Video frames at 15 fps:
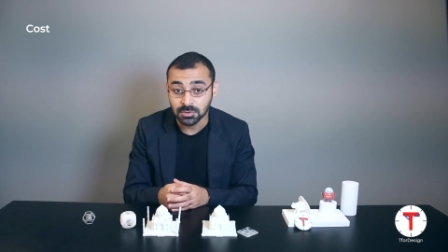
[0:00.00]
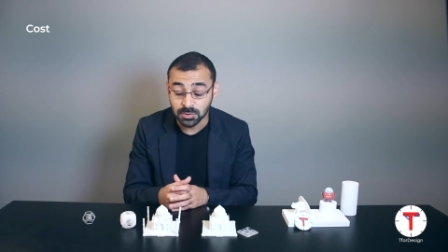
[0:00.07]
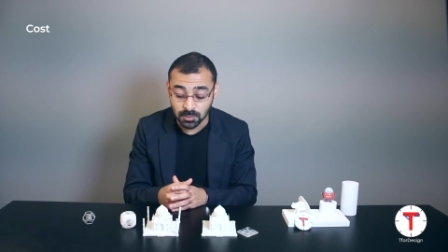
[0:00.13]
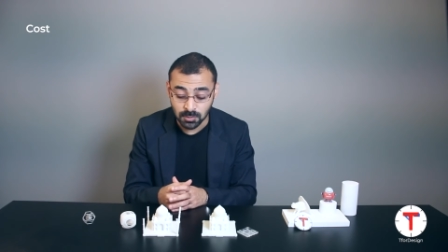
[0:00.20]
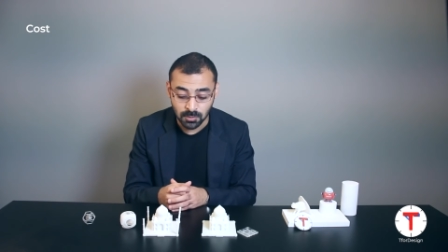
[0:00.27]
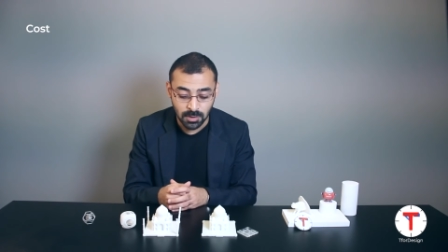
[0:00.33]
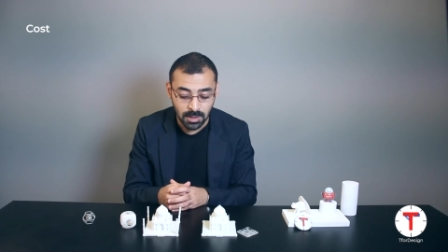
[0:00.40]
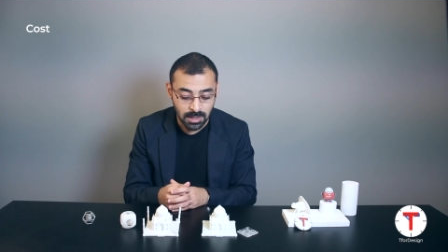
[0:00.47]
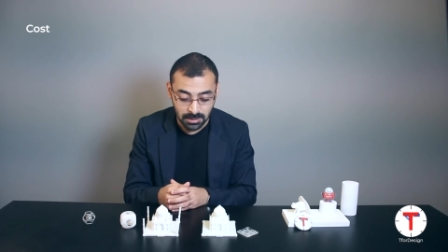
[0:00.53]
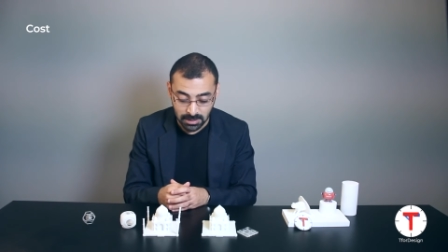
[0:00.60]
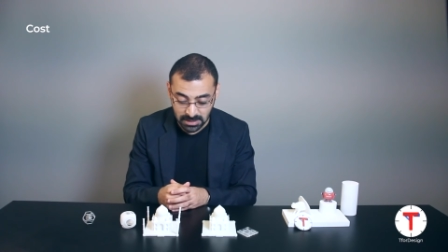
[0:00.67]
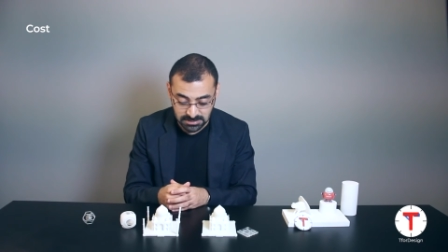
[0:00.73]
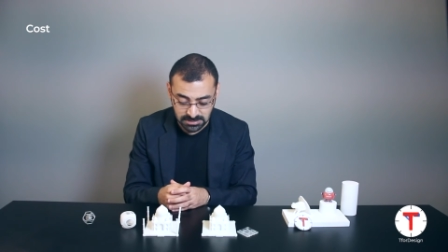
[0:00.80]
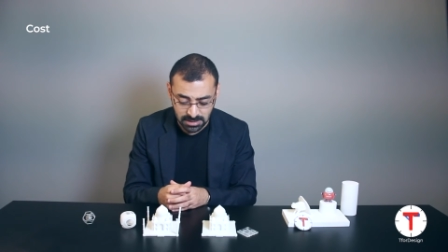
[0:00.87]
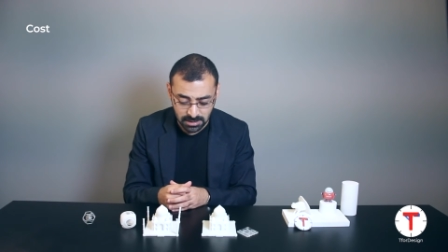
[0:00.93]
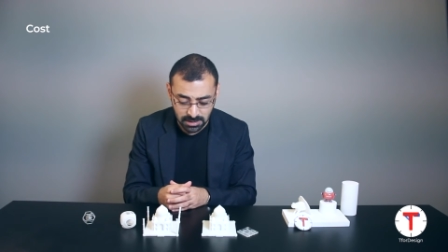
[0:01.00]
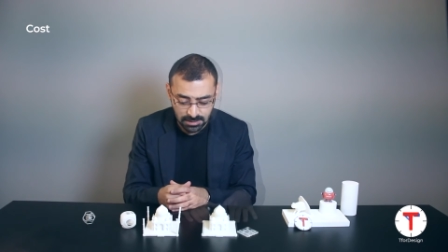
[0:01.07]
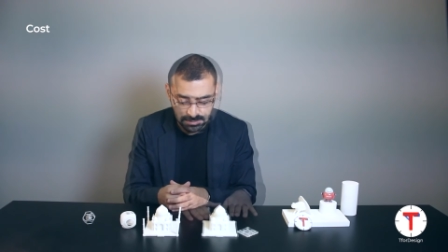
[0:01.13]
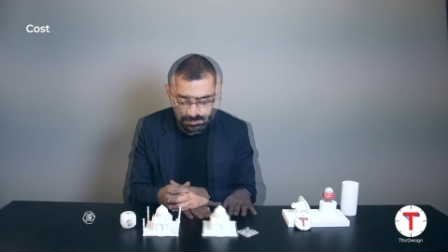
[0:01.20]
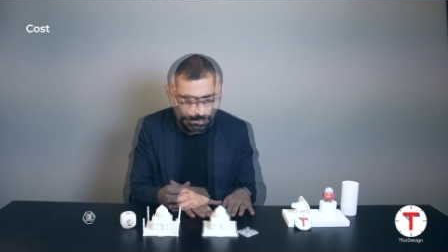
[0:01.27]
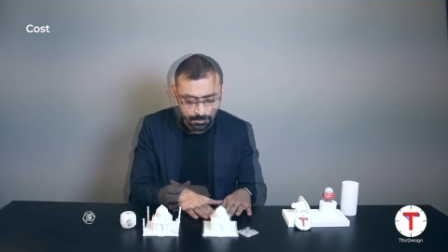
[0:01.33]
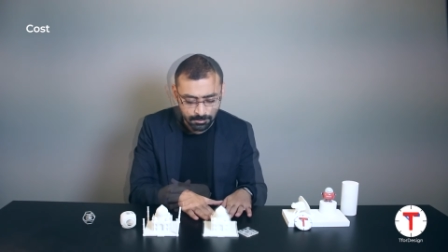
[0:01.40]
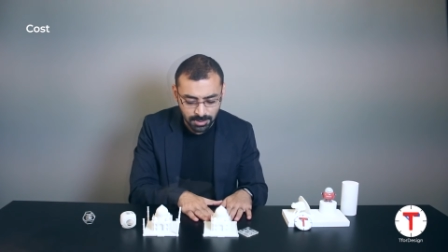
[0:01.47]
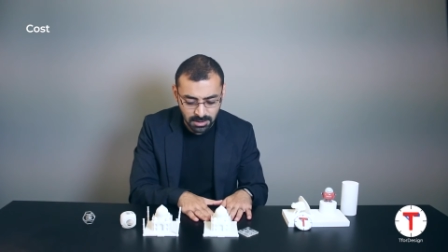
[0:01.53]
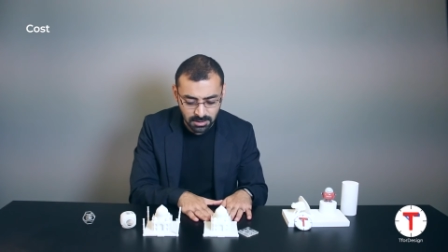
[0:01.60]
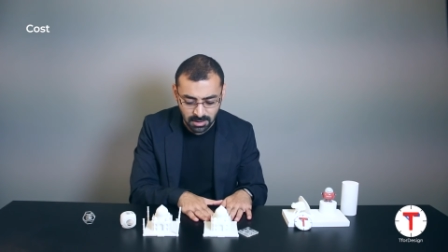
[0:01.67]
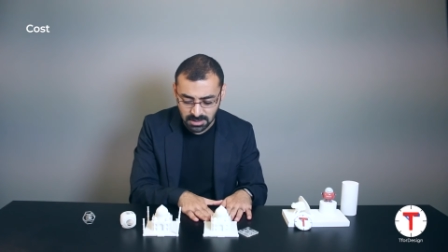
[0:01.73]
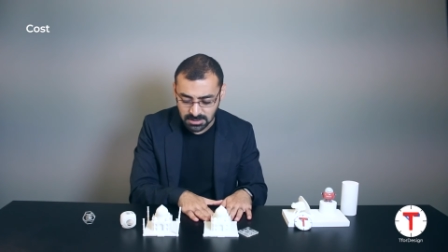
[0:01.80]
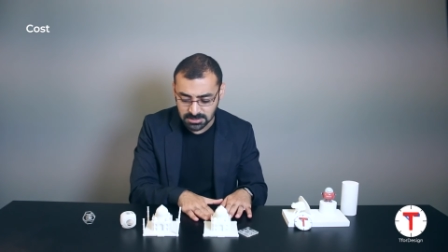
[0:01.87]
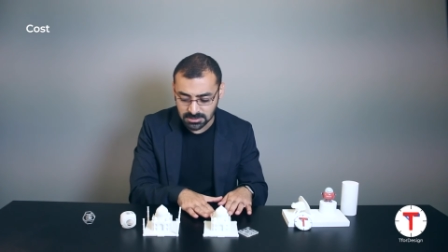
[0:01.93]
to S L S
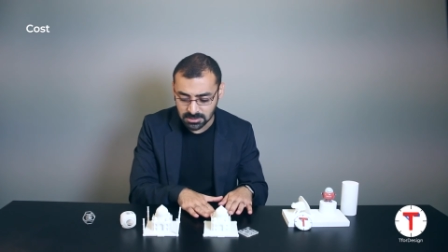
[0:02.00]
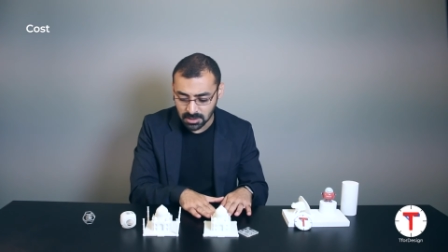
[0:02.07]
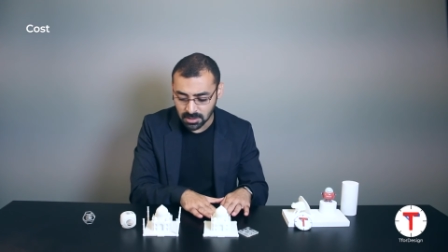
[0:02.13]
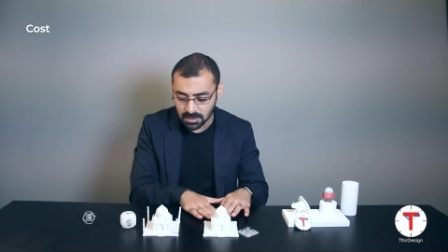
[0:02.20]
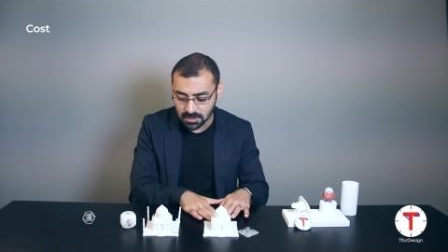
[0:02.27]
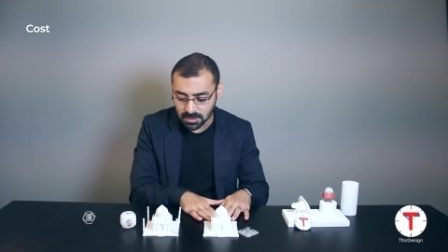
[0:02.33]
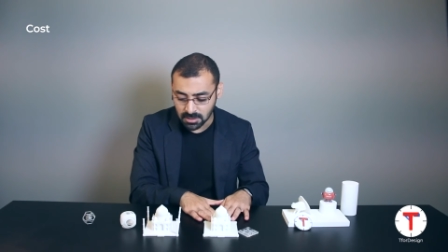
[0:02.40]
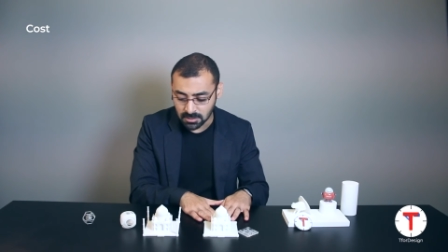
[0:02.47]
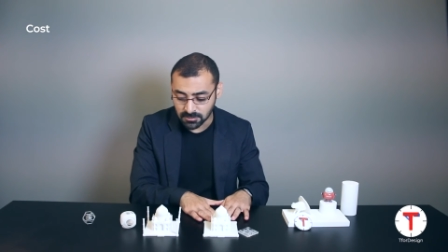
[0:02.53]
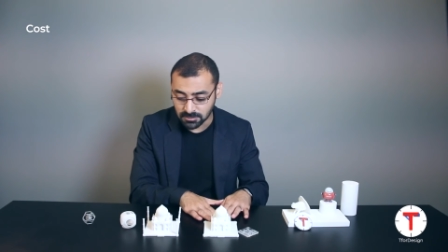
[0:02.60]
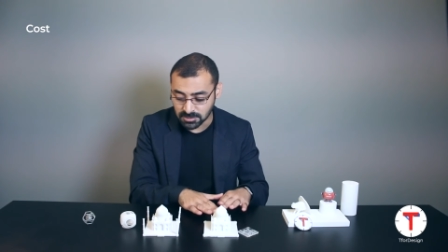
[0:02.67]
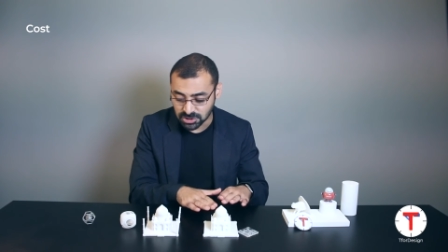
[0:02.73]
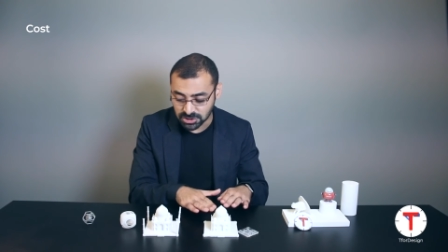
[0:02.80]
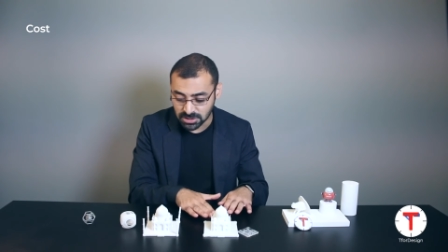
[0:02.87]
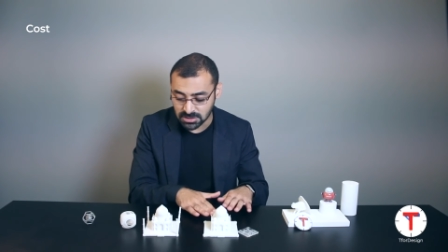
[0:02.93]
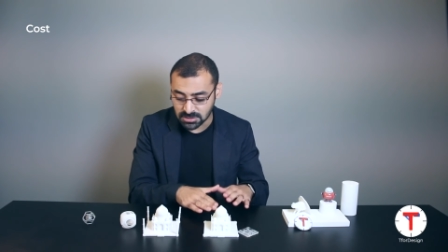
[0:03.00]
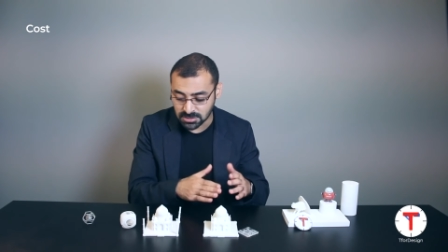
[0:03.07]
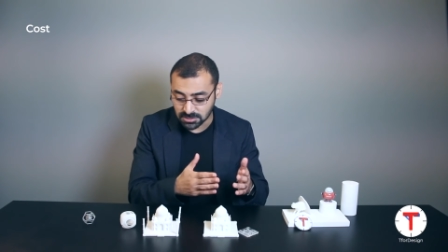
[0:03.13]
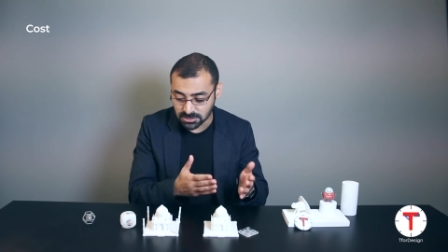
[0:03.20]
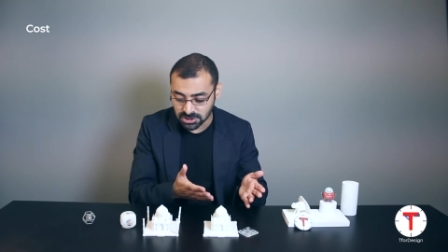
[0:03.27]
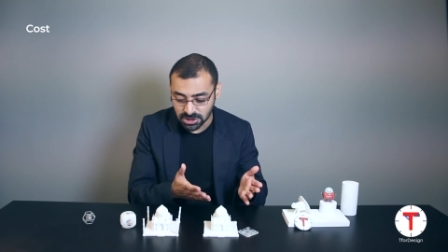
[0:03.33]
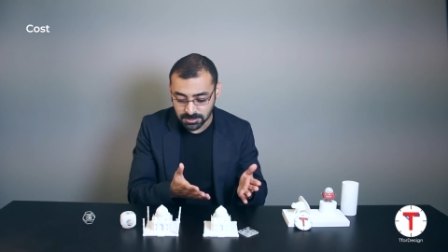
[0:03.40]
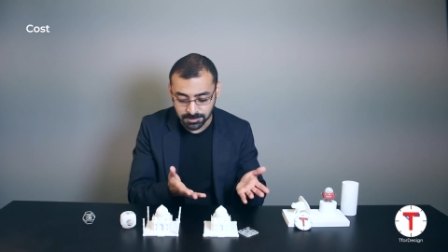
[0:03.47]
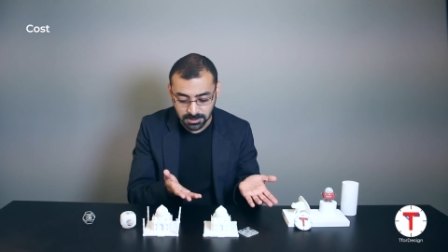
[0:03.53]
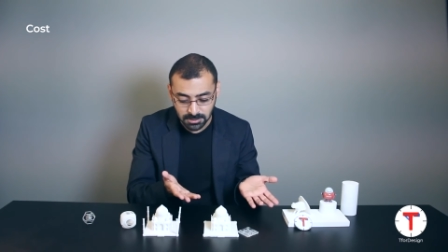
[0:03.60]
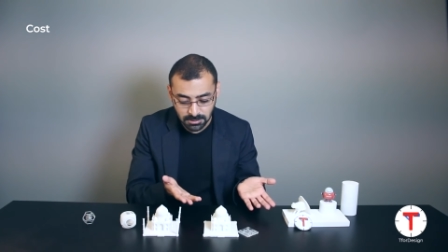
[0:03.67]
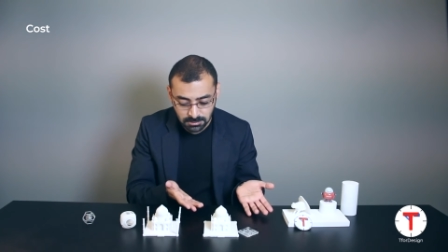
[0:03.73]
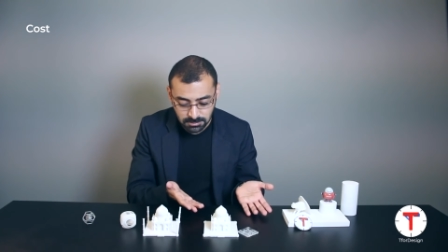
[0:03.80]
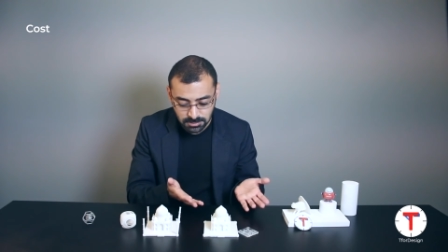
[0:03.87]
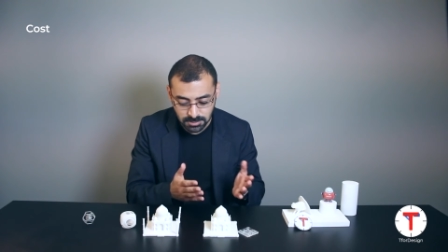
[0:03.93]
because uh, the machines are
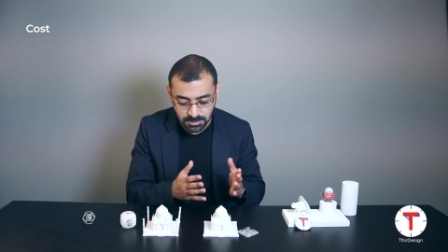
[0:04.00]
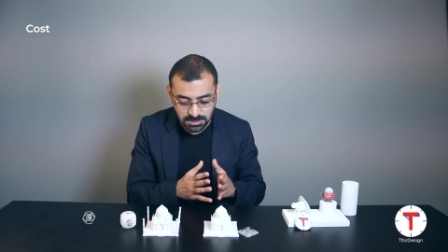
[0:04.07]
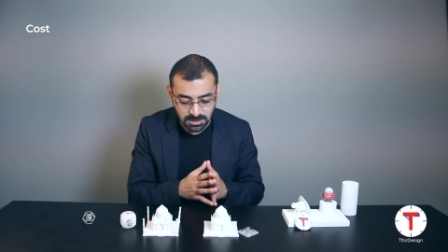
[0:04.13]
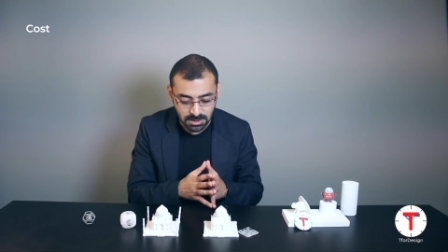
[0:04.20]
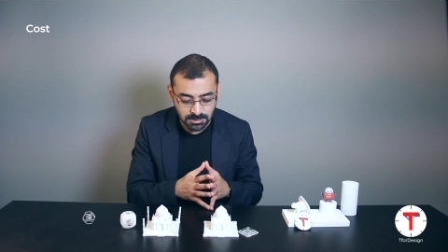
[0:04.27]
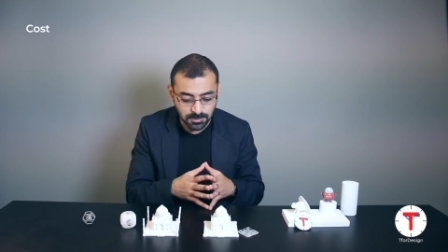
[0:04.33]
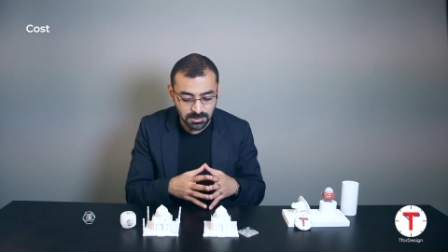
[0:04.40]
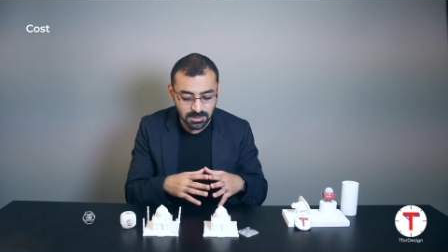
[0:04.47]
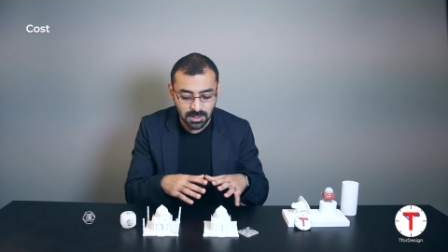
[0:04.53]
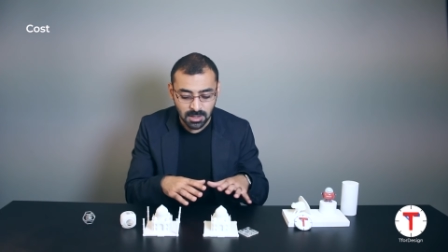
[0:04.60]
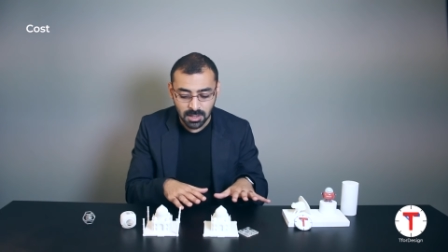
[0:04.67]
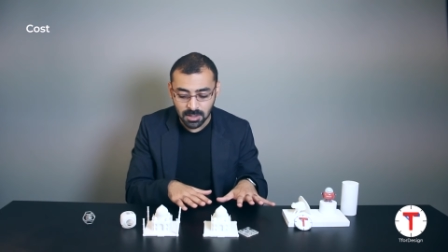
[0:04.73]
cheaper to start with,